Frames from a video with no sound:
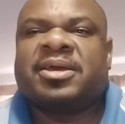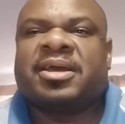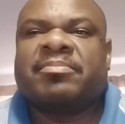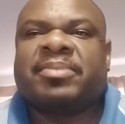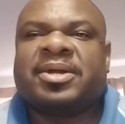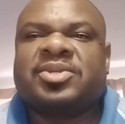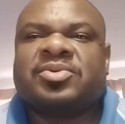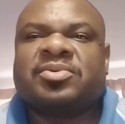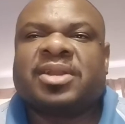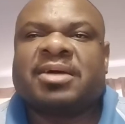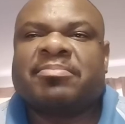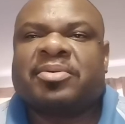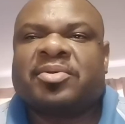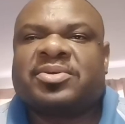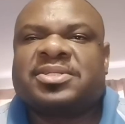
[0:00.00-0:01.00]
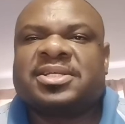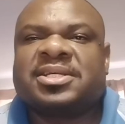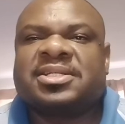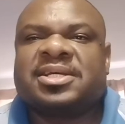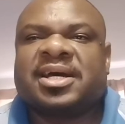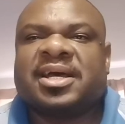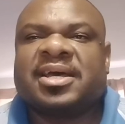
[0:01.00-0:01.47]
a particular
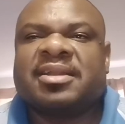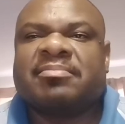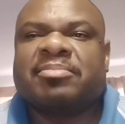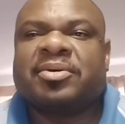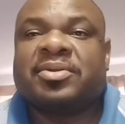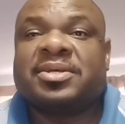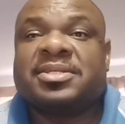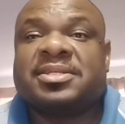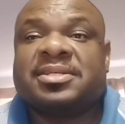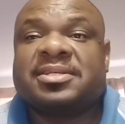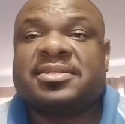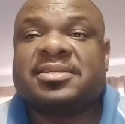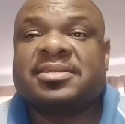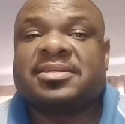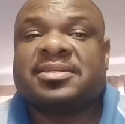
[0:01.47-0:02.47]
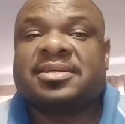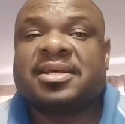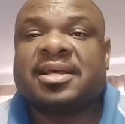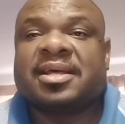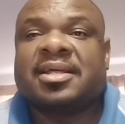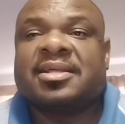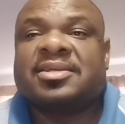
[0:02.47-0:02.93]
procedure and policies.
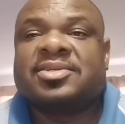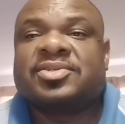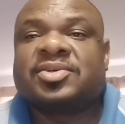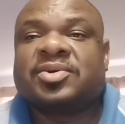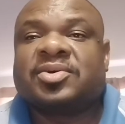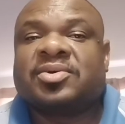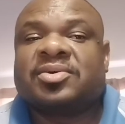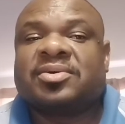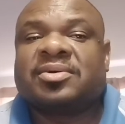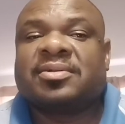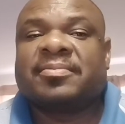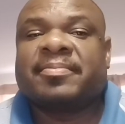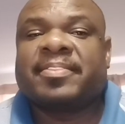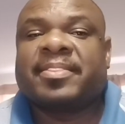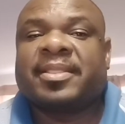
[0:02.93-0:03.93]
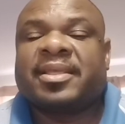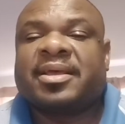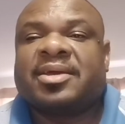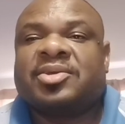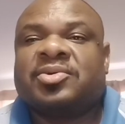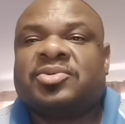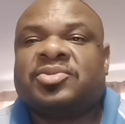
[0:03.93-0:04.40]
So
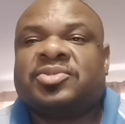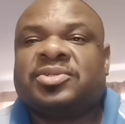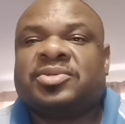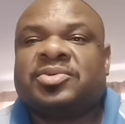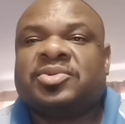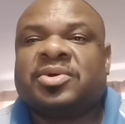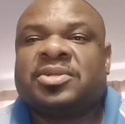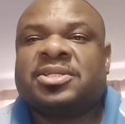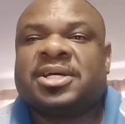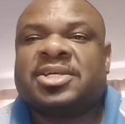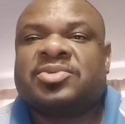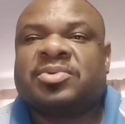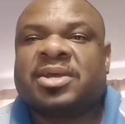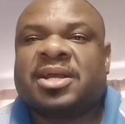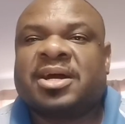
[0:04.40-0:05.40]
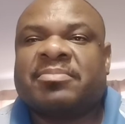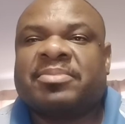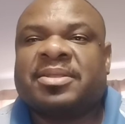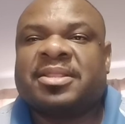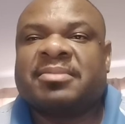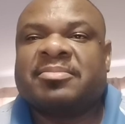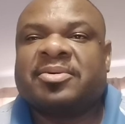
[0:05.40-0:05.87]
you don't just wake up
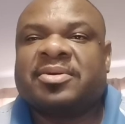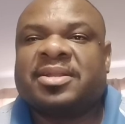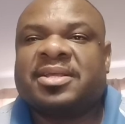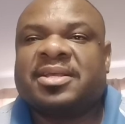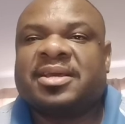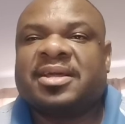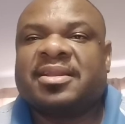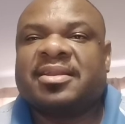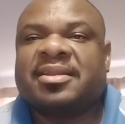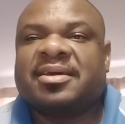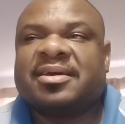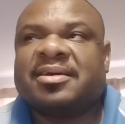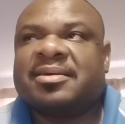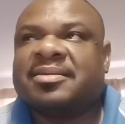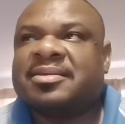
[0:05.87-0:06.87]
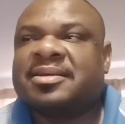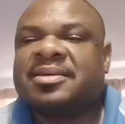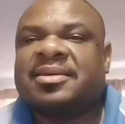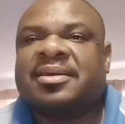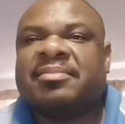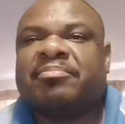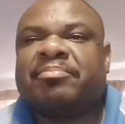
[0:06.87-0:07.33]
in the morning and
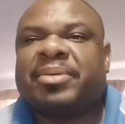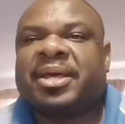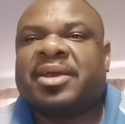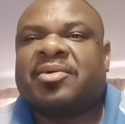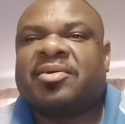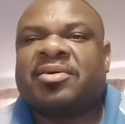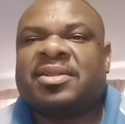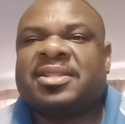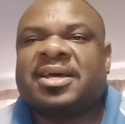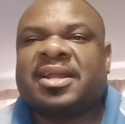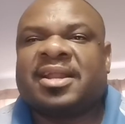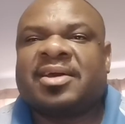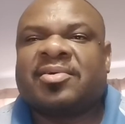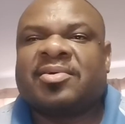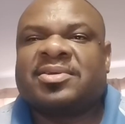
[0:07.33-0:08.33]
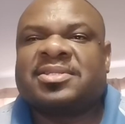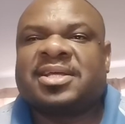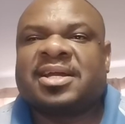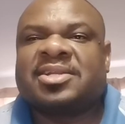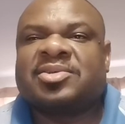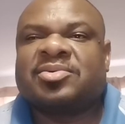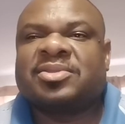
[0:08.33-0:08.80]
pack all the records
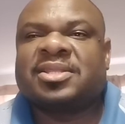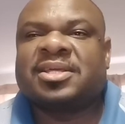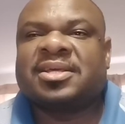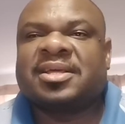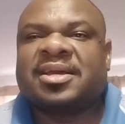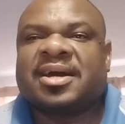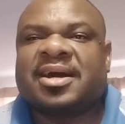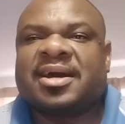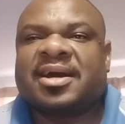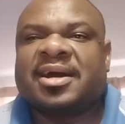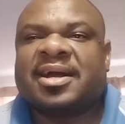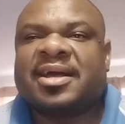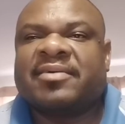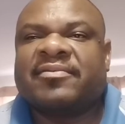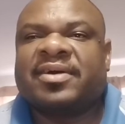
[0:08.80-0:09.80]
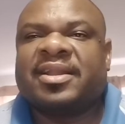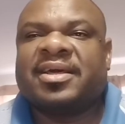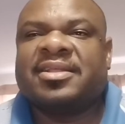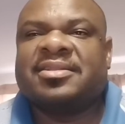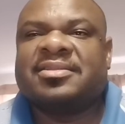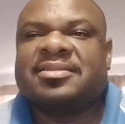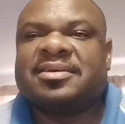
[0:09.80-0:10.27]
that you think are archival
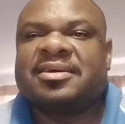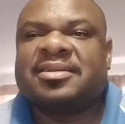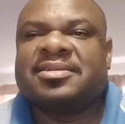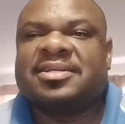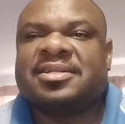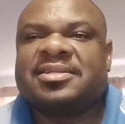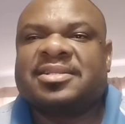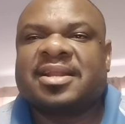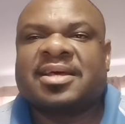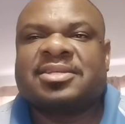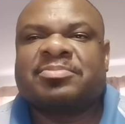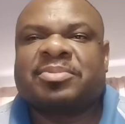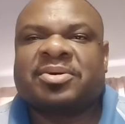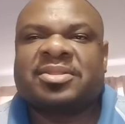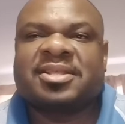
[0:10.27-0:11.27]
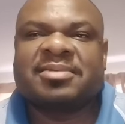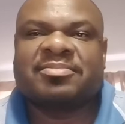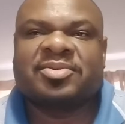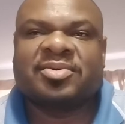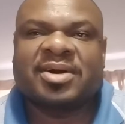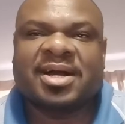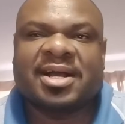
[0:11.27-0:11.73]
and transport them
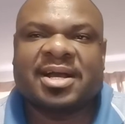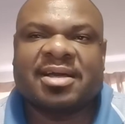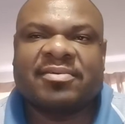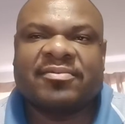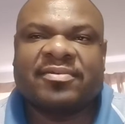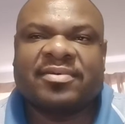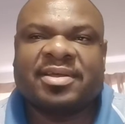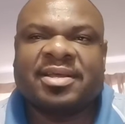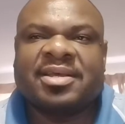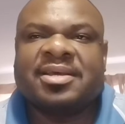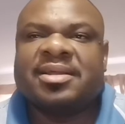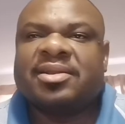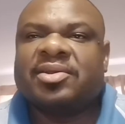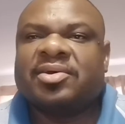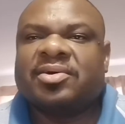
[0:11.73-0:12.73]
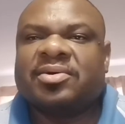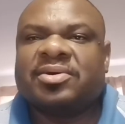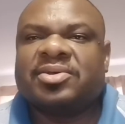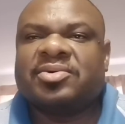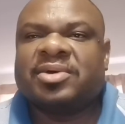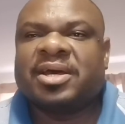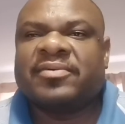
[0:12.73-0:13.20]
to archive. No,
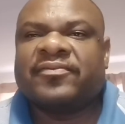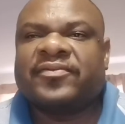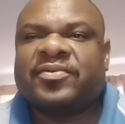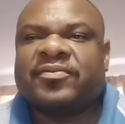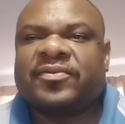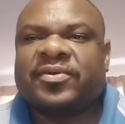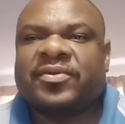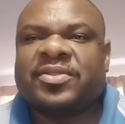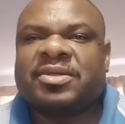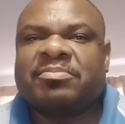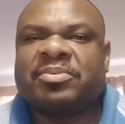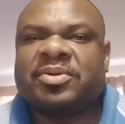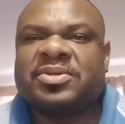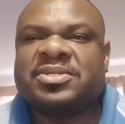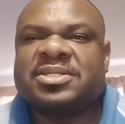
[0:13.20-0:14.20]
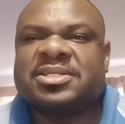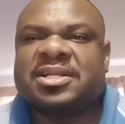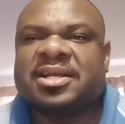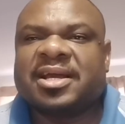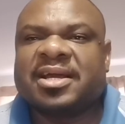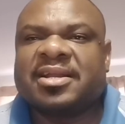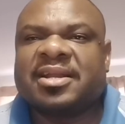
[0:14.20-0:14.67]
you have to follow the policies
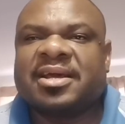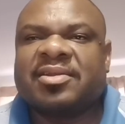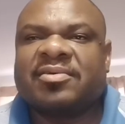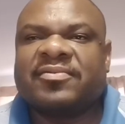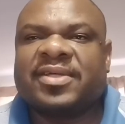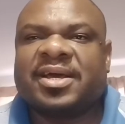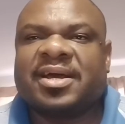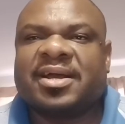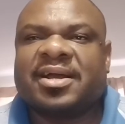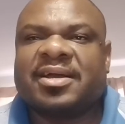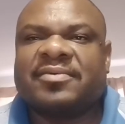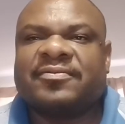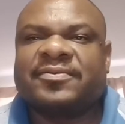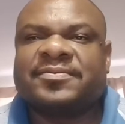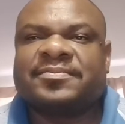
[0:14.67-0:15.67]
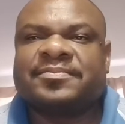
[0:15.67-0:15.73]
and guidelines of the archive,